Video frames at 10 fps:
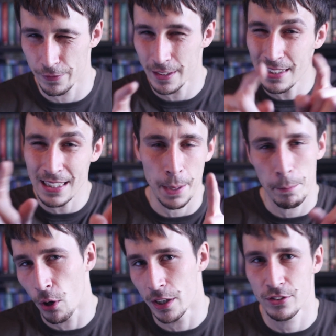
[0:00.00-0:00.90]
You see like
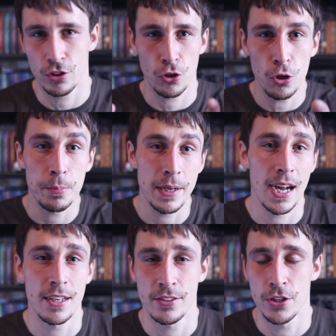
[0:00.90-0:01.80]
points that could be
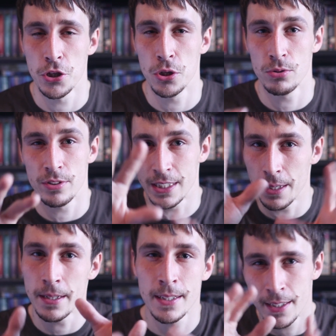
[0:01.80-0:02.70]
eyes and a nose, and
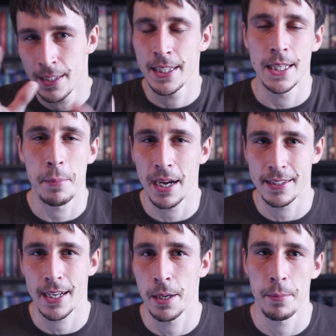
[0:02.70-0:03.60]
your mind
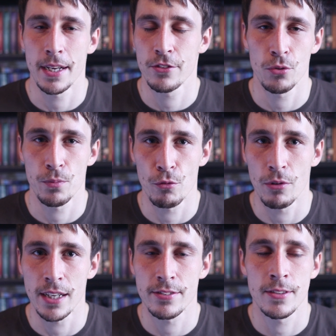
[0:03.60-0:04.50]
kind of makes up the
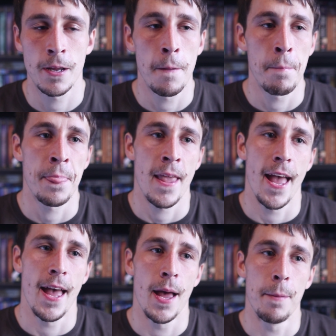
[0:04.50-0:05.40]
rest.
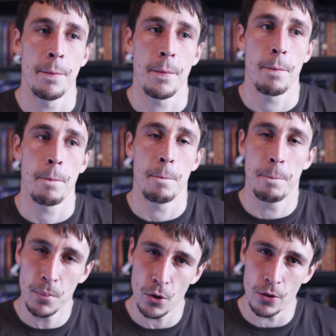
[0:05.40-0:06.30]

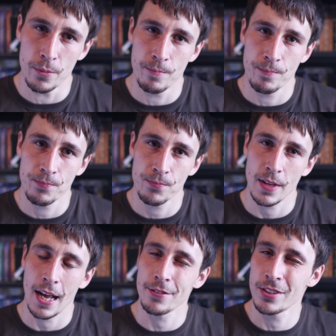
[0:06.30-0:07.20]
But
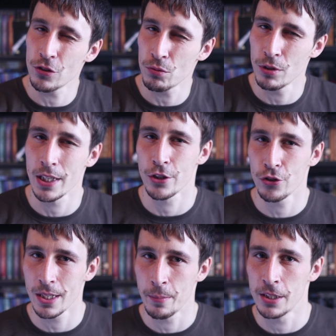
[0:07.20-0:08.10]
I've seen some really
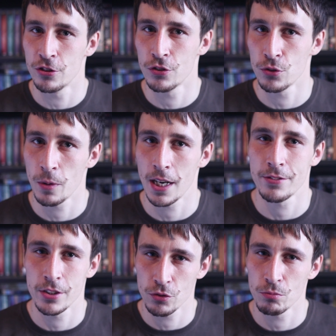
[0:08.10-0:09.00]
good images as well. I've
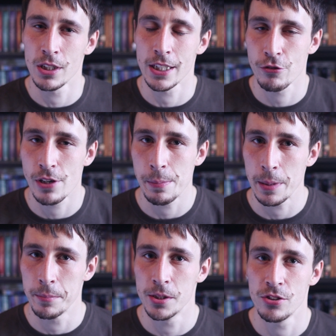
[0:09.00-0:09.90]
seen some really creepy
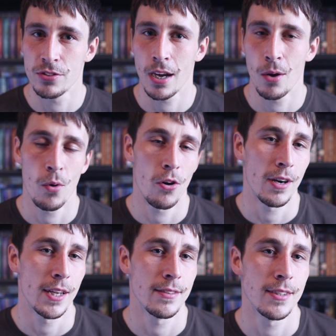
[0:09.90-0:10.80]
images out of water
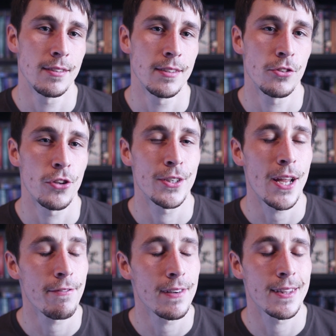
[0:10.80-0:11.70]
ITC, so I
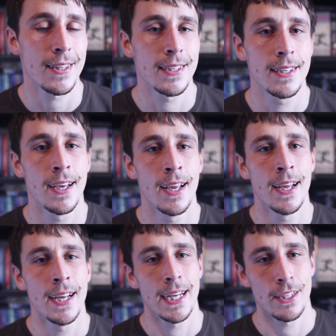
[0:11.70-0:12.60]
definitely think
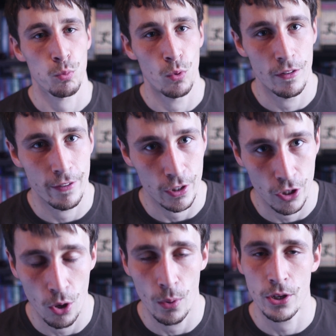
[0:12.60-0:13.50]
it's worth a
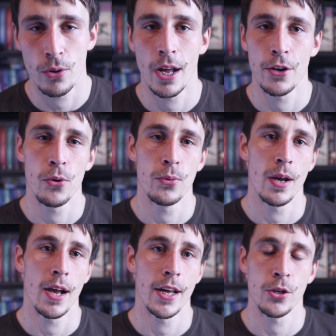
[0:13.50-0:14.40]
go. I
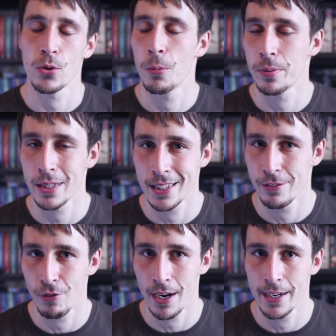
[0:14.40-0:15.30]
don't completely
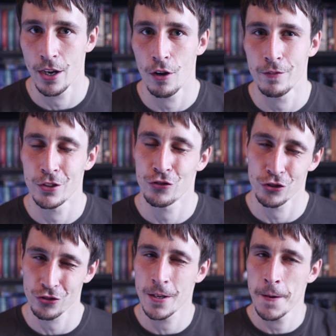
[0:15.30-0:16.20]
write it off. It's
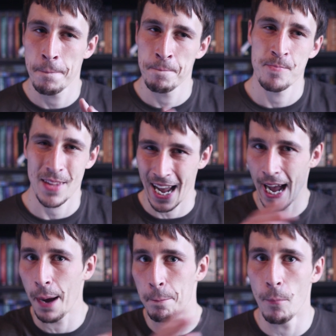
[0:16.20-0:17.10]
just
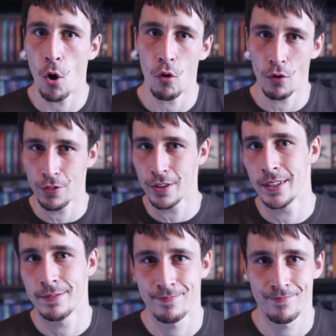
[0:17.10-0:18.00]
I'm more on
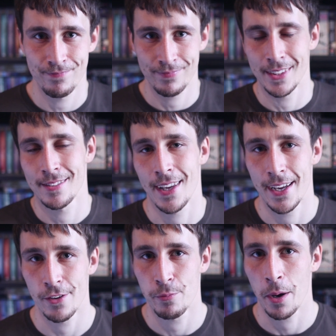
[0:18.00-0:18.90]
the
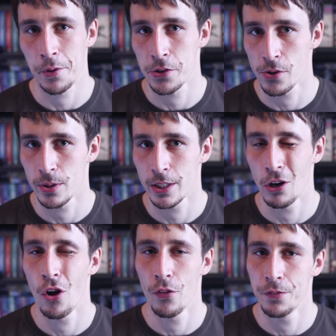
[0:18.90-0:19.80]
side of Pareidolia
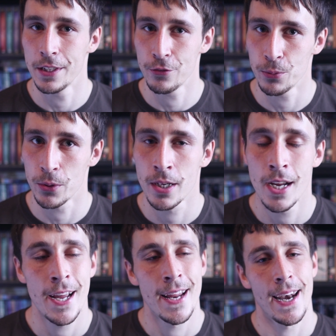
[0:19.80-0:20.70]
on this one.
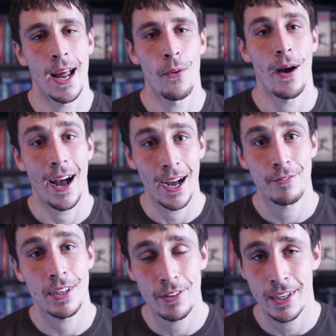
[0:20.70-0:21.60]
Now, I have
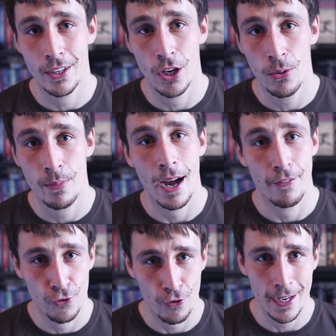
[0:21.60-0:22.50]
given it a go. I've
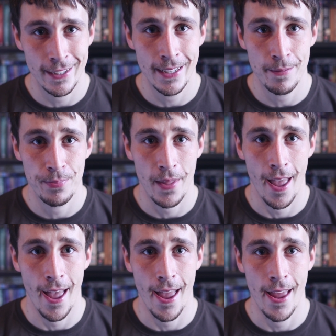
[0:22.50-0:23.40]
tried it,
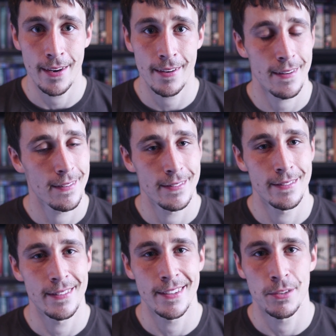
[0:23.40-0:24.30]
and
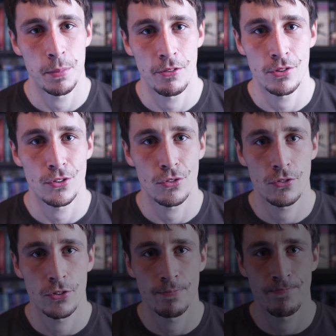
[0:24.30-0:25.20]
these are my results.